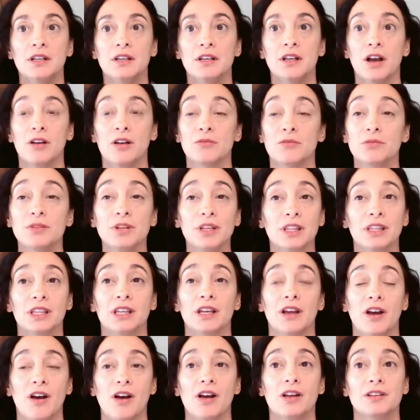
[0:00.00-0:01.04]
a really
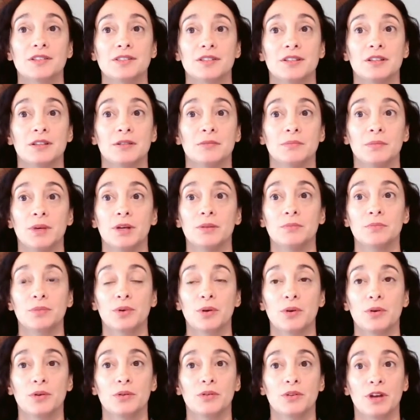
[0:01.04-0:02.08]
awesome
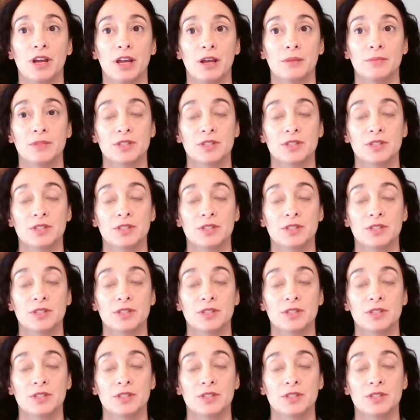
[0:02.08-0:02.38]
program.